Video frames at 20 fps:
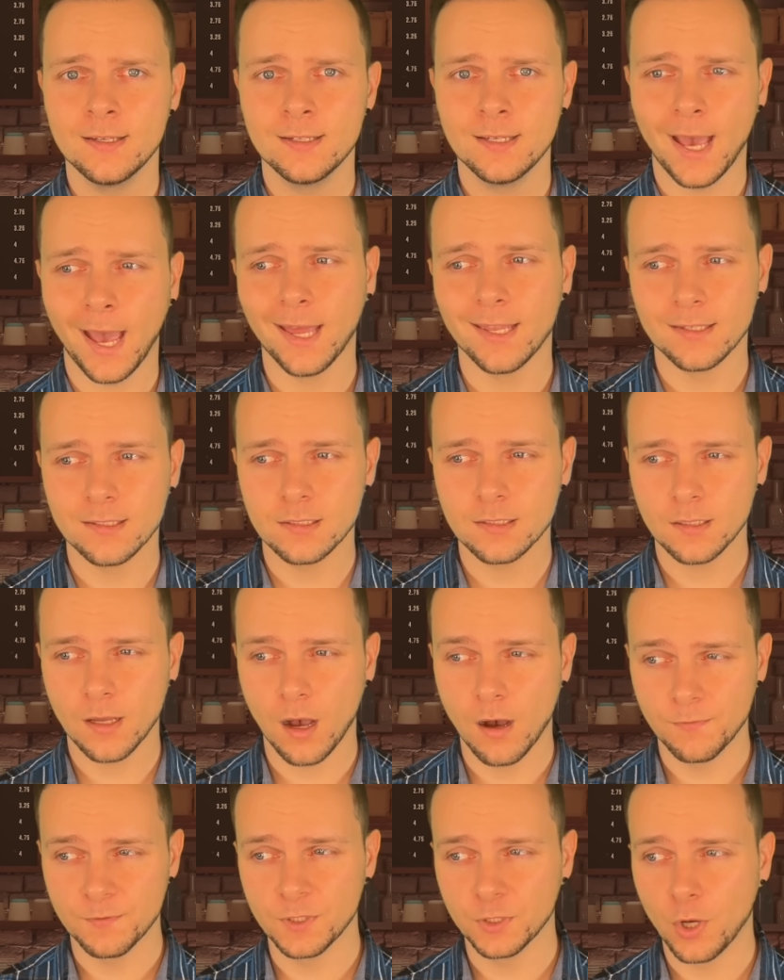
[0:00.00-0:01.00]
and
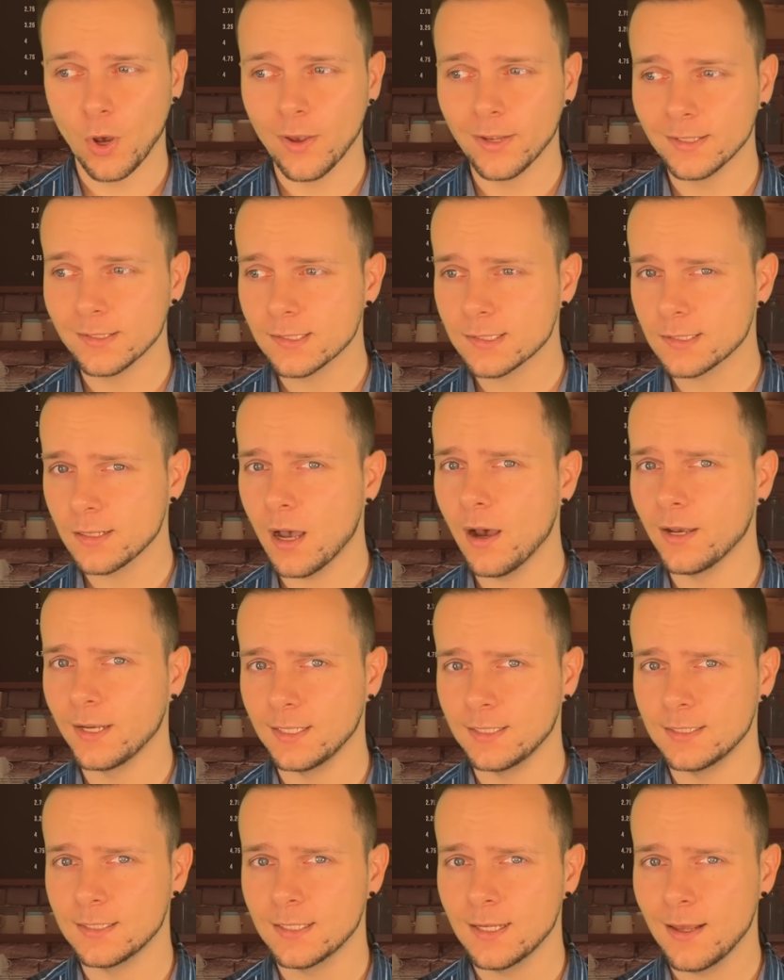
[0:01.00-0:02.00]
after going
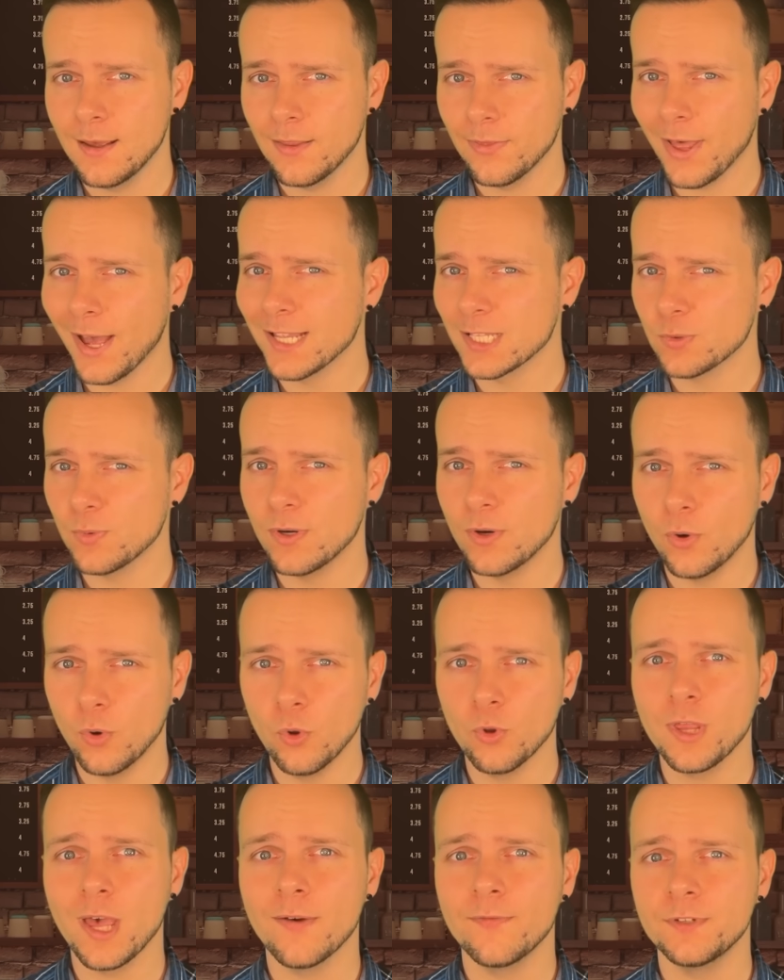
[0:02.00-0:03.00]
inside, that's where all
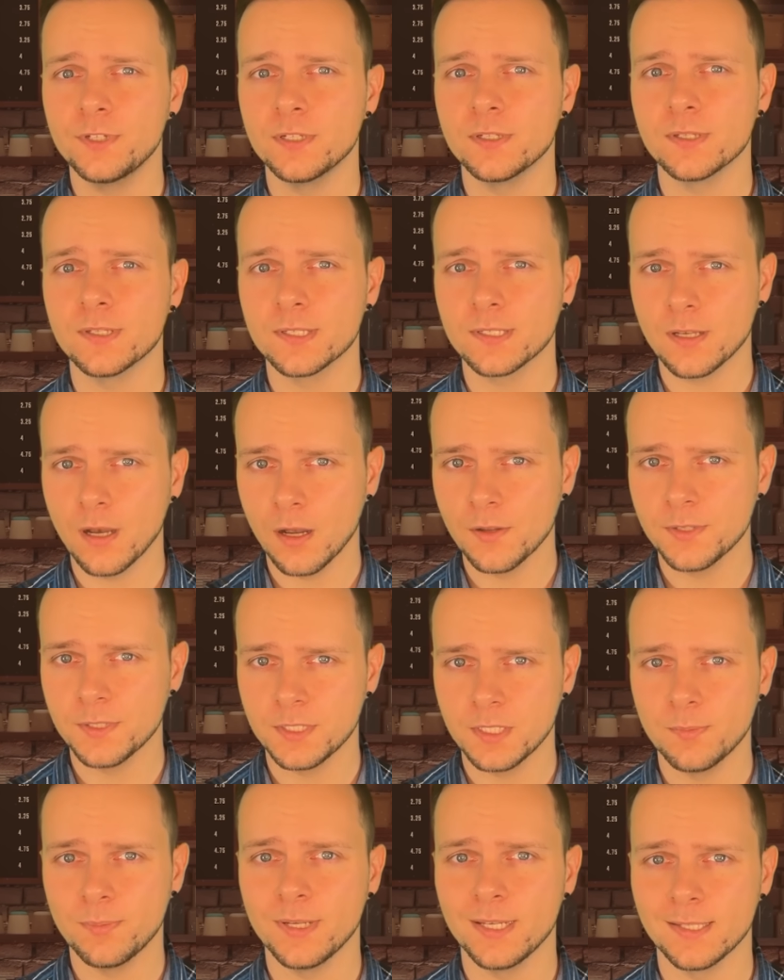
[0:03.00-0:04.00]
the evidence started
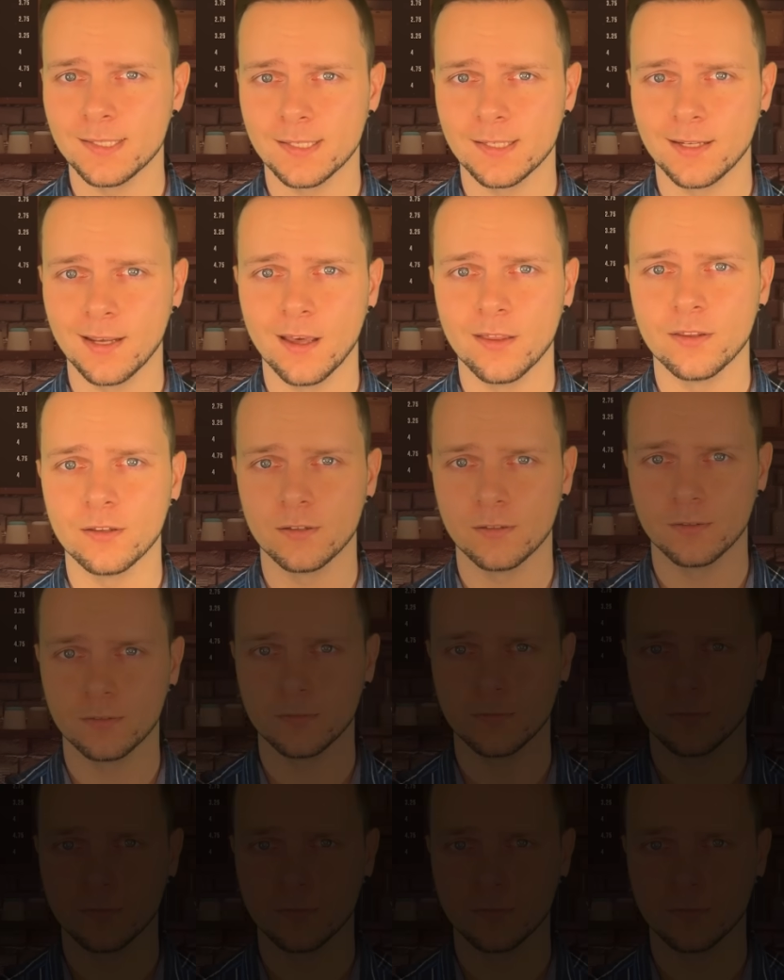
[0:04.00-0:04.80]
to piece together.